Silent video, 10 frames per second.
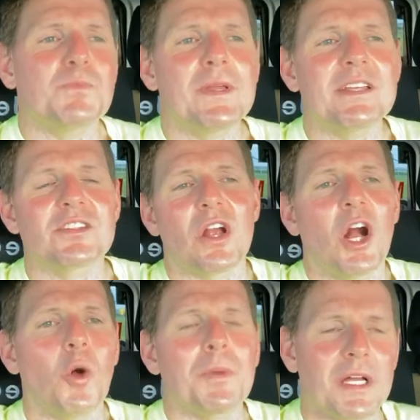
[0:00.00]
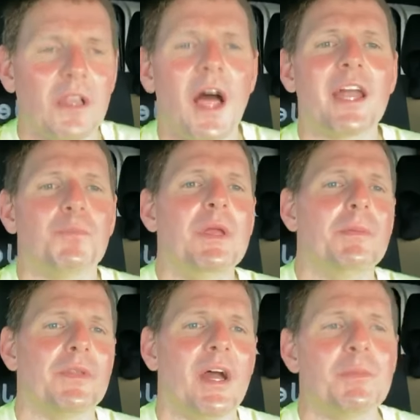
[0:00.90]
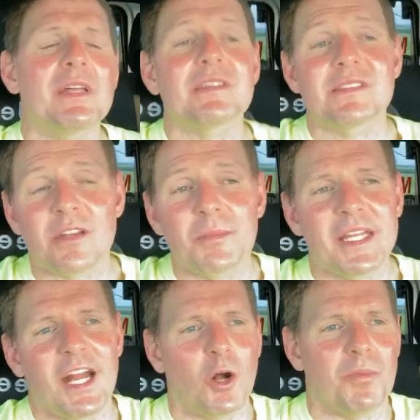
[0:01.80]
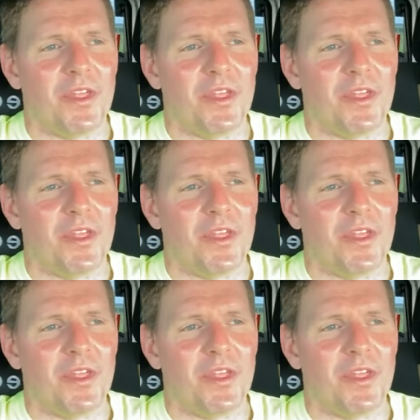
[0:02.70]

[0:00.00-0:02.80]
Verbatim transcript: because they're helping a lot of people now because somebody helped